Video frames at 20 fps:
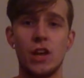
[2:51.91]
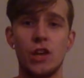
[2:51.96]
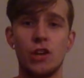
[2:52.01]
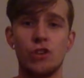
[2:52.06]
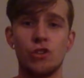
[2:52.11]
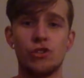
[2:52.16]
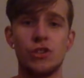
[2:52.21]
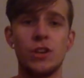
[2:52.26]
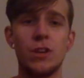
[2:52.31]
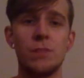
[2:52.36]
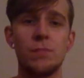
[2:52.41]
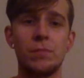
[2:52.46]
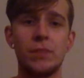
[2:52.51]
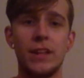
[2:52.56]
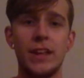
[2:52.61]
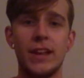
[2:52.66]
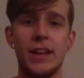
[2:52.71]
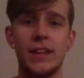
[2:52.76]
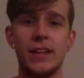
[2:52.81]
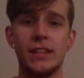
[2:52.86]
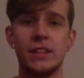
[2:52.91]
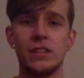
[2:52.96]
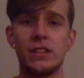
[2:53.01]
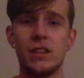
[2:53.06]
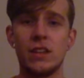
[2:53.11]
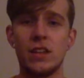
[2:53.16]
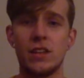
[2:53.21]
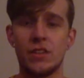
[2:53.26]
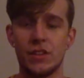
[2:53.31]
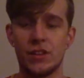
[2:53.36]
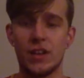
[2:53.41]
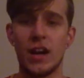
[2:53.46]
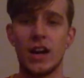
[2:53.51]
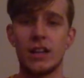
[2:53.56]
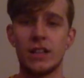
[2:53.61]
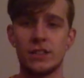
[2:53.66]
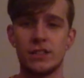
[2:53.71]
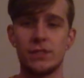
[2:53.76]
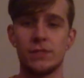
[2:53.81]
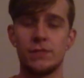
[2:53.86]
She played the
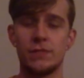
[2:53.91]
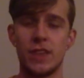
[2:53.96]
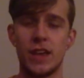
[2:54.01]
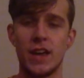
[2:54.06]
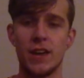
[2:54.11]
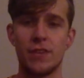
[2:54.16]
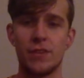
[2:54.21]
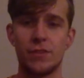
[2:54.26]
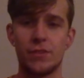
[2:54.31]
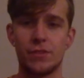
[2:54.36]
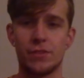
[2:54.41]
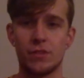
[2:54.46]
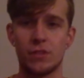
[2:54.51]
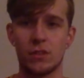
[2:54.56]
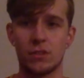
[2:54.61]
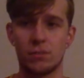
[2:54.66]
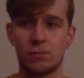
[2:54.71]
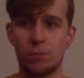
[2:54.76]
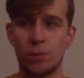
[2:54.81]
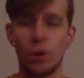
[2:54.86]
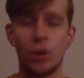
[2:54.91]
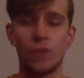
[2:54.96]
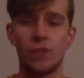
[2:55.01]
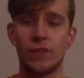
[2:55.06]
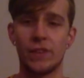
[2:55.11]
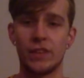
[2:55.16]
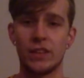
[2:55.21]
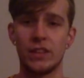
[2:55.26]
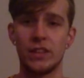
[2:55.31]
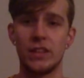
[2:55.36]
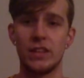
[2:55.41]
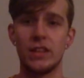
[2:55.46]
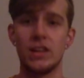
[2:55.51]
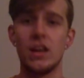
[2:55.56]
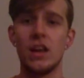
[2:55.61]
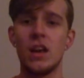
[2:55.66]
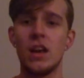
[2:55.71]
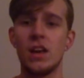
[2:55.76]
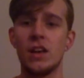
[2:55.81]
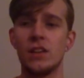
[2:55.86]
Goddess of Death perfectly.
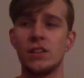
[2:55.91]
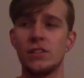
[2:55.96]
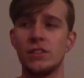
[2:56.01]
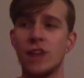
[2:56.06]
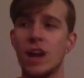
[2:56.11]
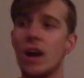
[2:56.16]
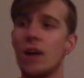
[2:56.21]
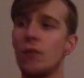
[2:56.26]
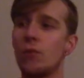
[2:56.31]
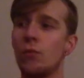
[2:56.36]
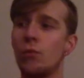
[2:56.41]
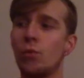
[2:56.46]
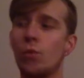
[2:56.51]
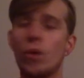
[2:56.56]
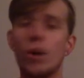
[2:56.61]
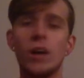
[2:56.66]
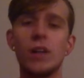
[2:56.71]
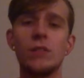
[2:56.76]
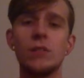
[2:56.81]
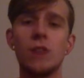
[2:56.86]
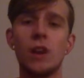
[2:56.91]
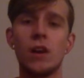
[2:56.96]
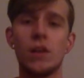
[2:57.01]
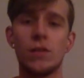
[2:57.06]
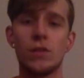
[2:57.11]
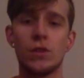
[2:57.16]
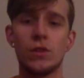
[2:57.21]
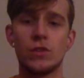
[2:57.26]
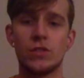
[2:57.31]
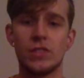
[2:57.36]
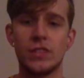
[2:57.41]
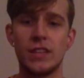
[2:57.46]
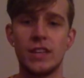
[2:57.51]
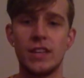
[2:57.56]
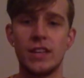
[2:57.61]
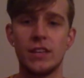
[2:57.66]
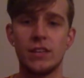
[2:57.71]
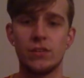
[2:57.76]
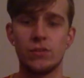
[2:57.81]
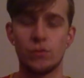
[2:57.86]
Not one of her
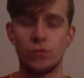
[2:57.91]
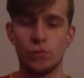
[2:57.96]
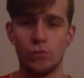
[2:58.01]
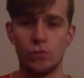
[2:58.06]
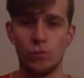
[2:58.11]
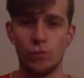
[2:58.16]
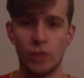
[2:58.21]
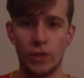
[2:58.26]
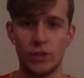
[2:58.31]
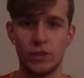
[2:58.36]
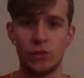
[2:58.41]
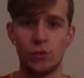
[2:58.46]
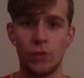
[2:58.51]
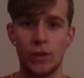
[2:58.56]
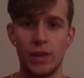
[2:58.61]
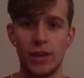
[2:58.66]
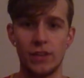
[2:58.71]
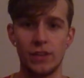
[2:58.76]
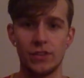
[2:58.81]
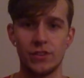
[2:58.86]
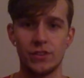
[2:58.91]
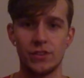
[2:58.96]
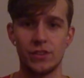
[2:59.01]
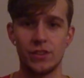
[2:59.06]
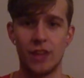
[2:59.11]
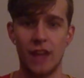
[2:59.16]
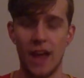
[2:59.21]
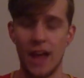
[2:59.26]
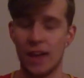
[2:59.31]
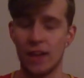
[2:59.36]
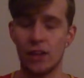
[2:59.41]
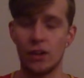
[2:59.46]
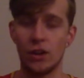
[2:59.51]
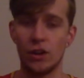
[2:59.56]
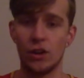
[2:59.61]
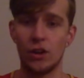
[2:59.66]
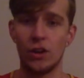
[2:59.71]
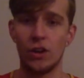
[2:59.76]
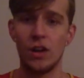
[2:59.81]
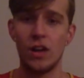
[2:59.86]
scenes went to waste at
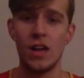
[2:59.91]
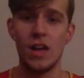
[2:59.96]
all.